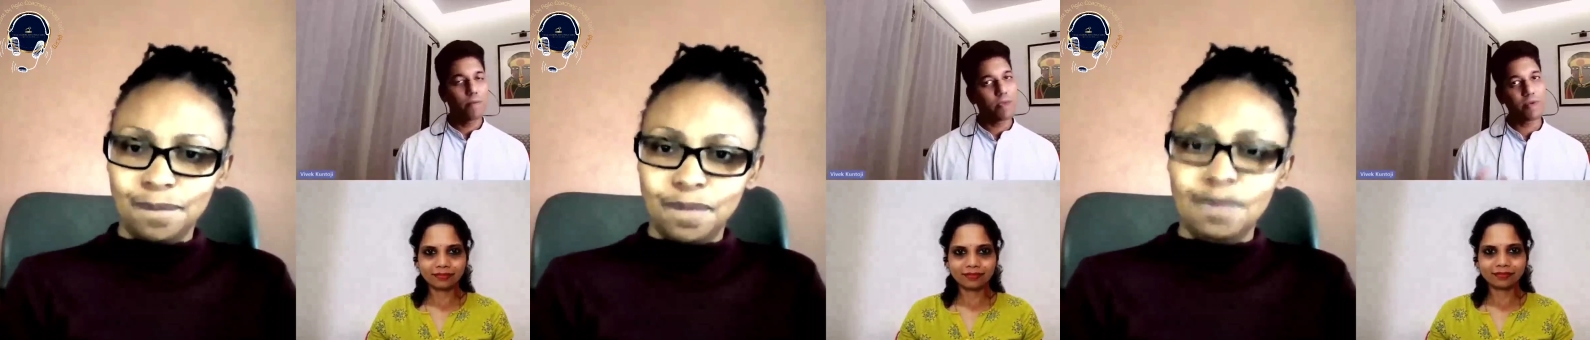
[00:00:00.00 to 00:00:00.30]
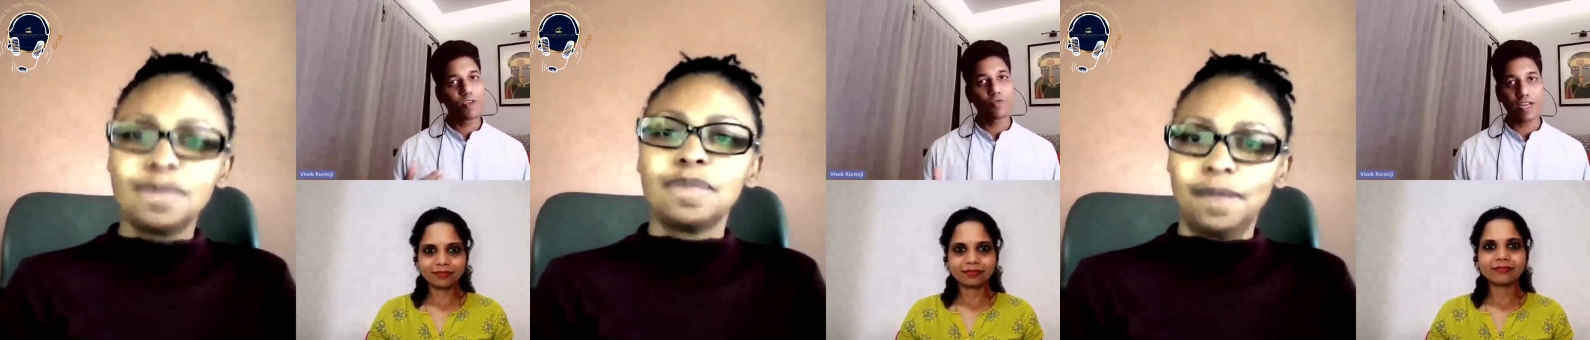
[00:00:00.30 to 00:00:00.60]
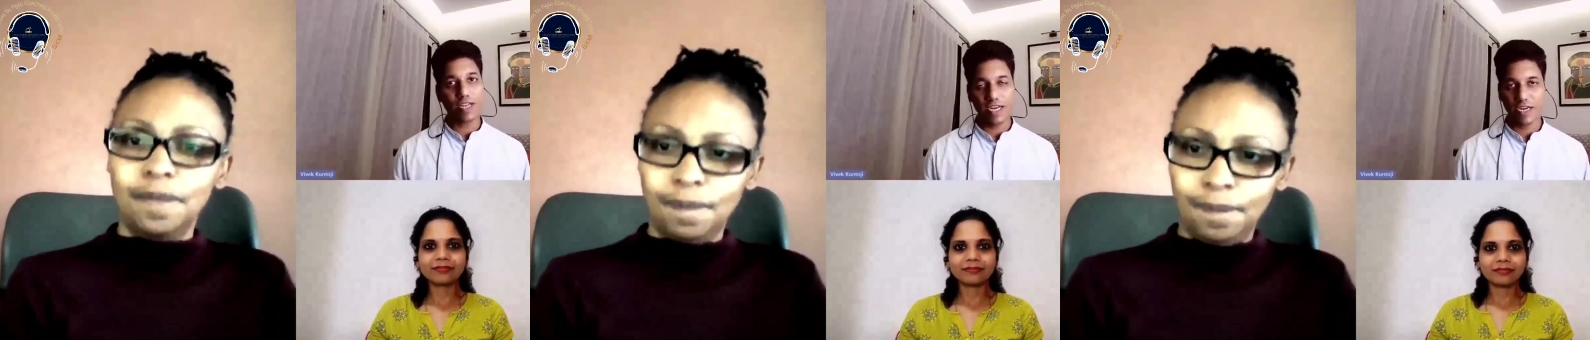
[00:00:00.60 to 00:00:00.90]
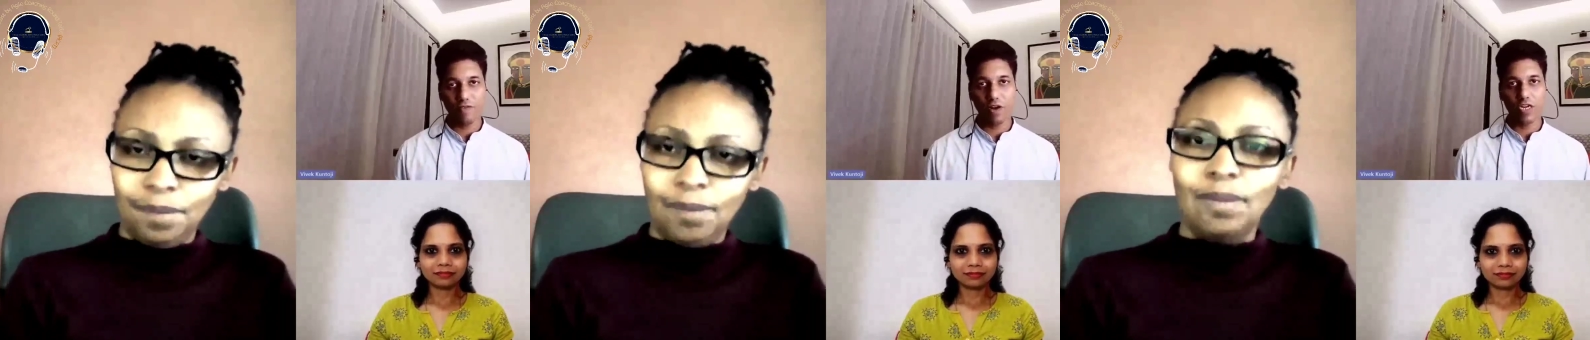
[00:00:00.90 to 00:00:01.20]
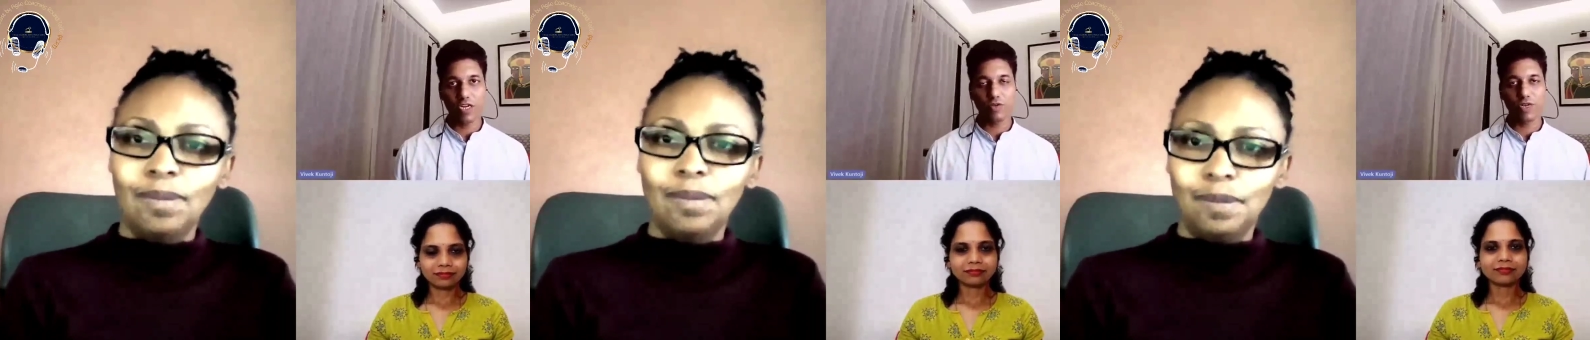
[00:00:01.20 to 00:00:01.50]
Speaker 1: Maybe you can get
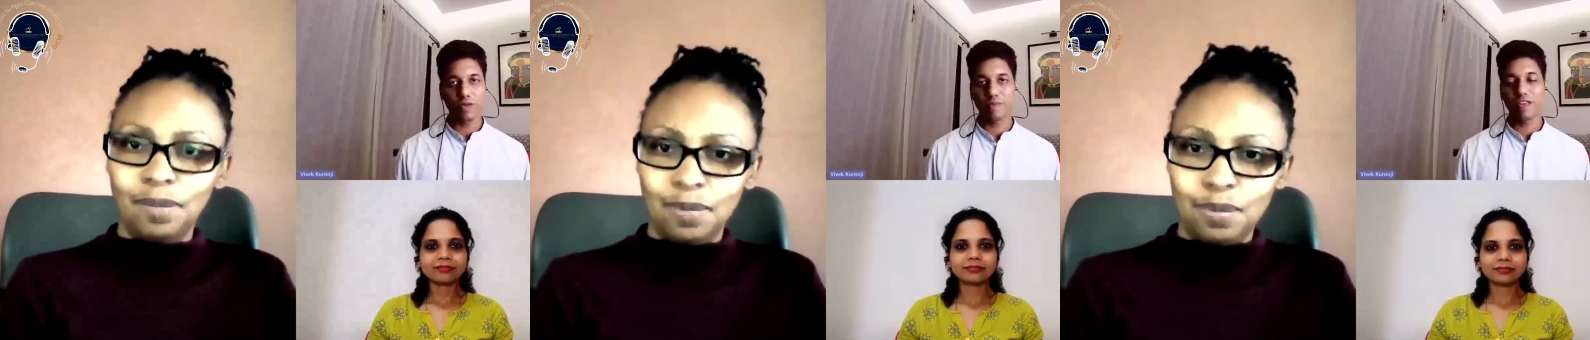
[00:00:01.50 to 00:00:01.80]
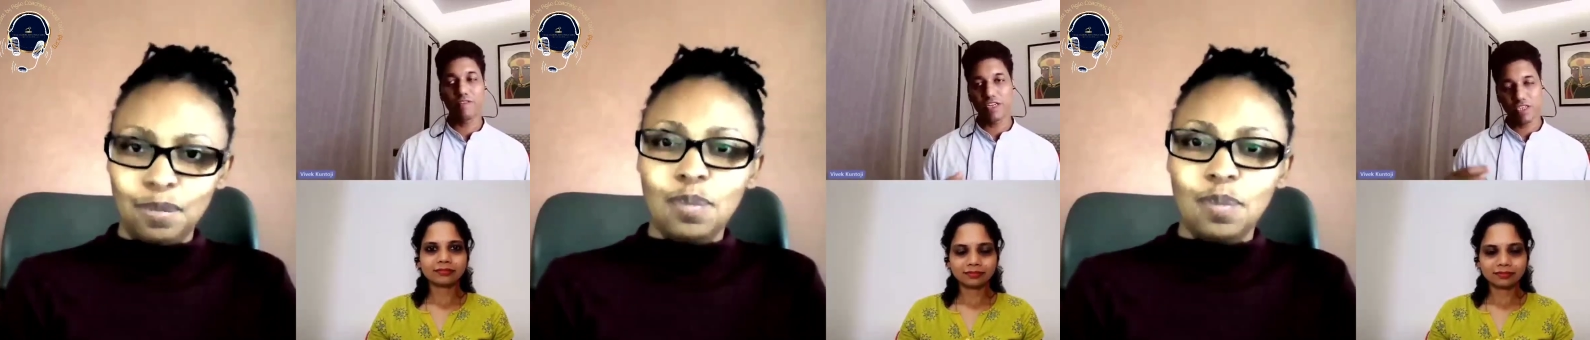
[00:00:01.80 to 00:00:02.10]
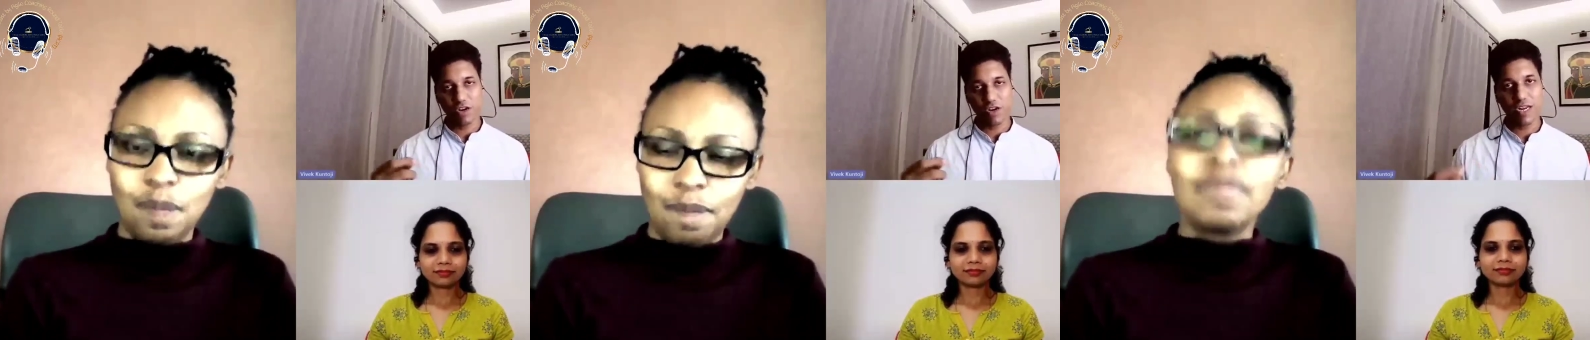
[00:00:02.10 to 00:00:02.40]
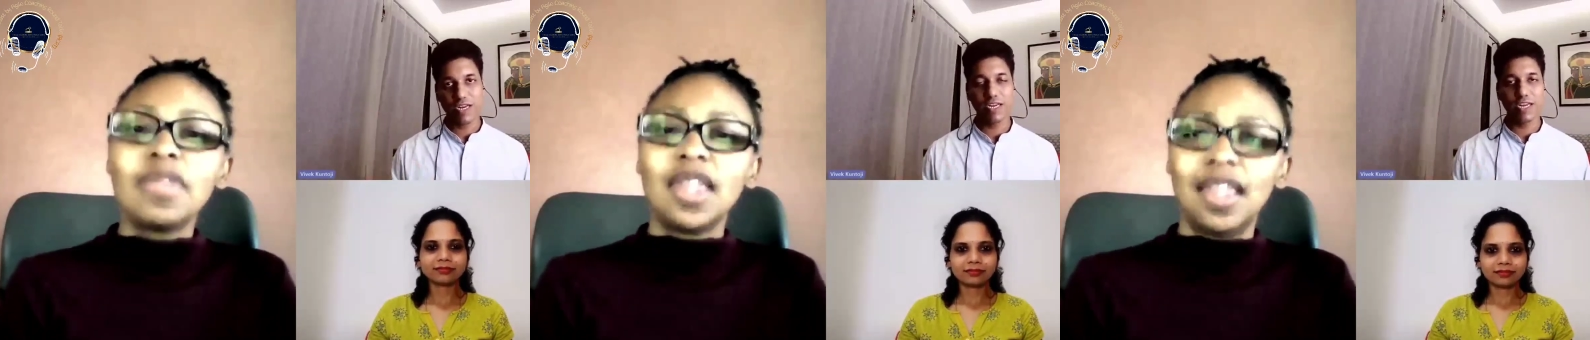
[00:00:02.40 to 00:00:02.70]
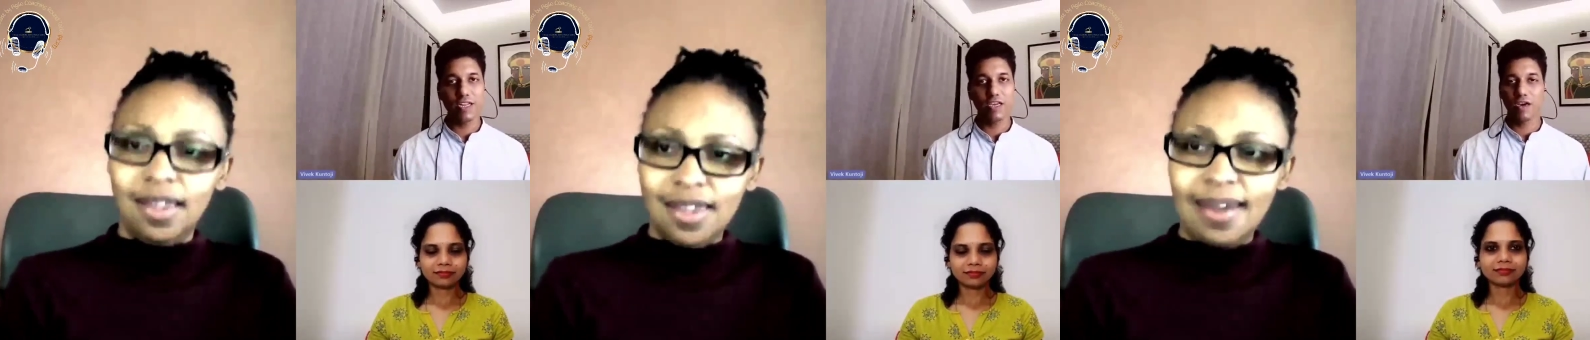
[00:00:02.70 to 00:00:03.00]
involved into it. I mean, even it's on
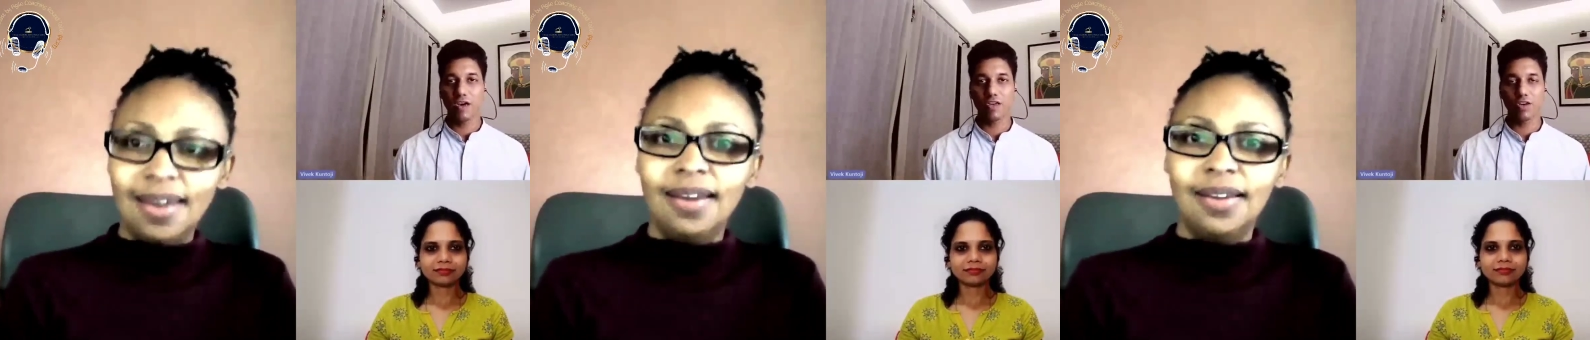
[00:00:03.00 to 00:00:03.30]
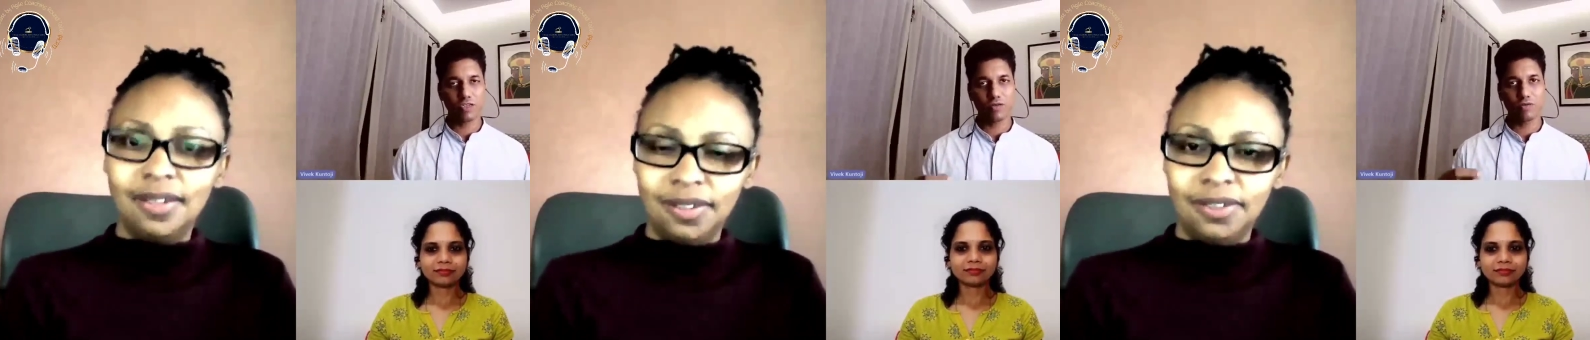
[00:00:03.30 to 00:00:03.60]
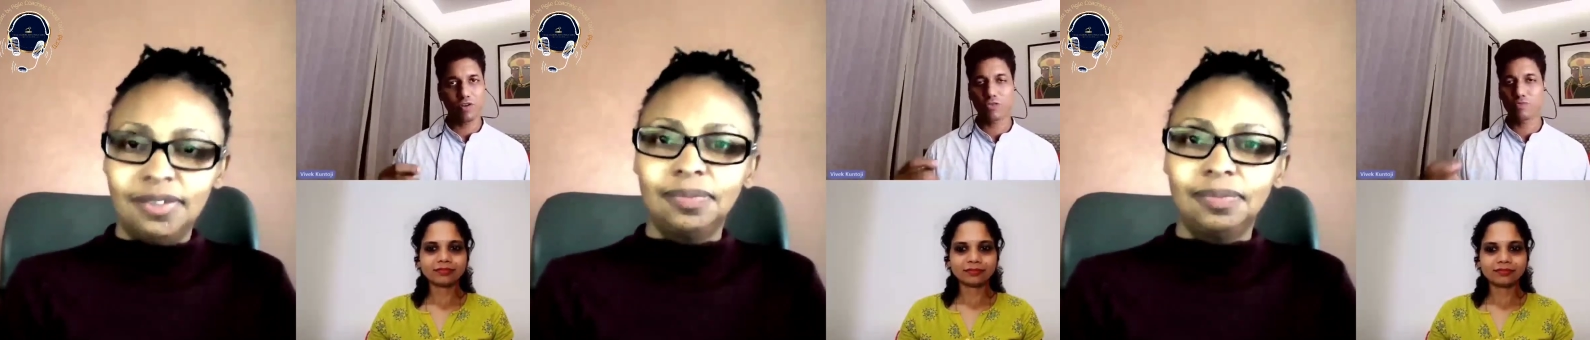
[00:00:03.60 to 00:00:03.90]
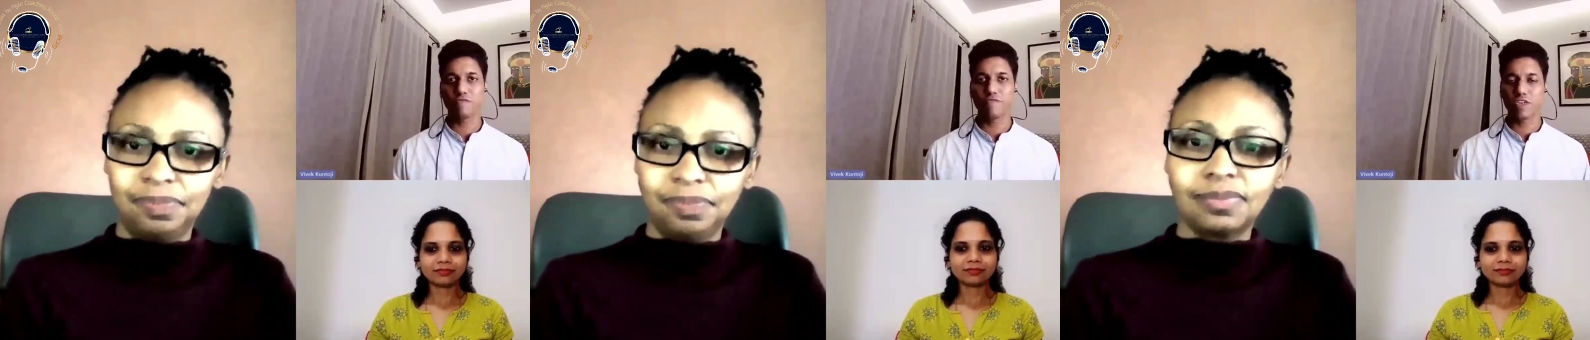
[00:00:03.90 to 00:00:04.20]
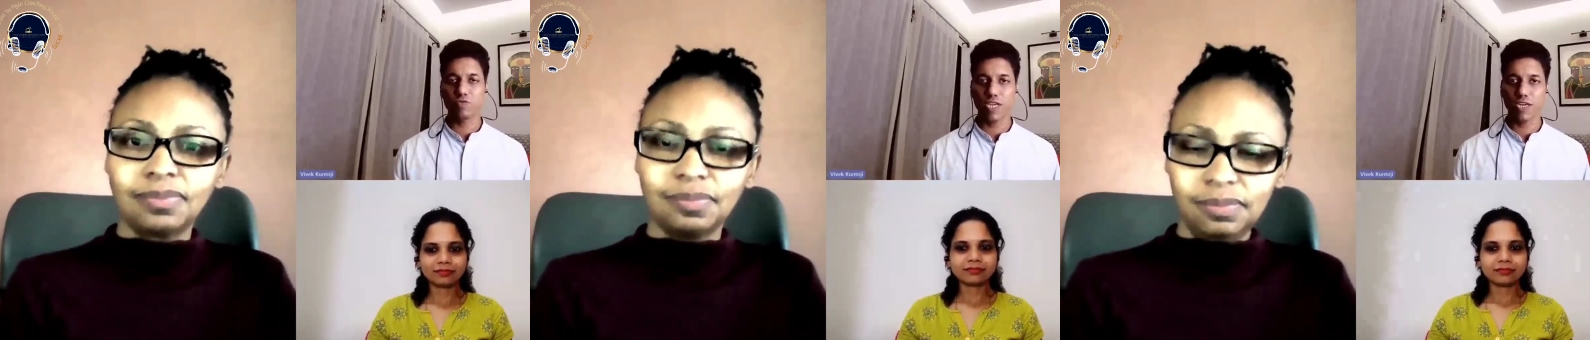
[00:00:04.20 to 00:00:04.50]
LinkedIn, not specific to